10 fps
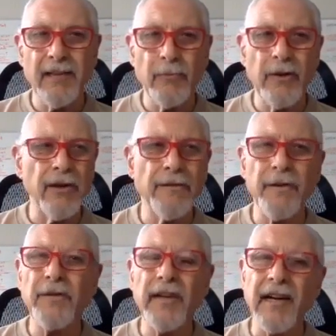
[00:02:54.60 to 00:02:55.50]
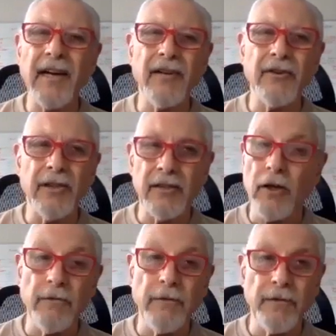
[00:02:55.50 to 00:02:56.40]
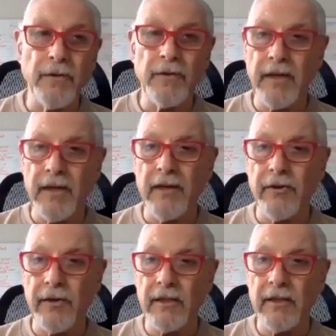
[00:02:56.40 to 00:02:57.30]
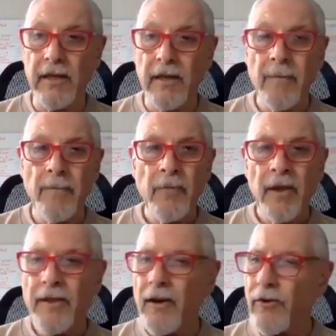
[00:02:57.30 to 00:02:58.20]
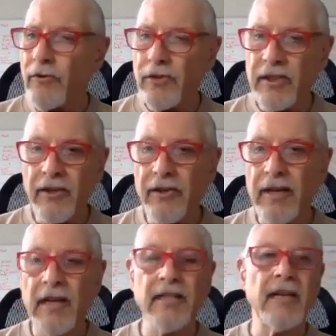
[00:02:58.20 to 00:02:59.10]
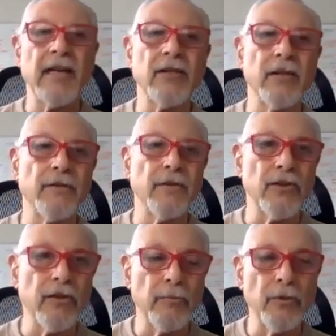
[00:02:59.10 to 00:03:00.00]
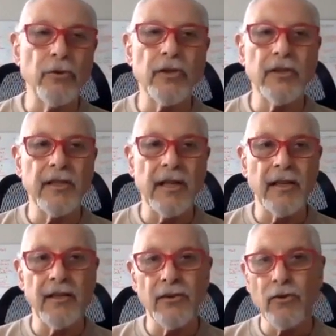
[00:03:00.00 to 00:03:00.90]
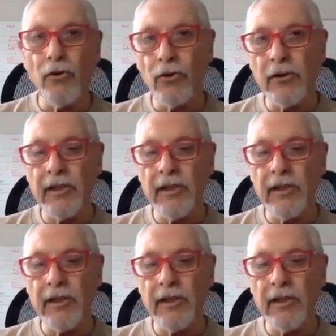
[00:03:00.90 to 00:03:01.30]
we're in 50 countries, over 50 countries. The whole synchronization of distribution centers, call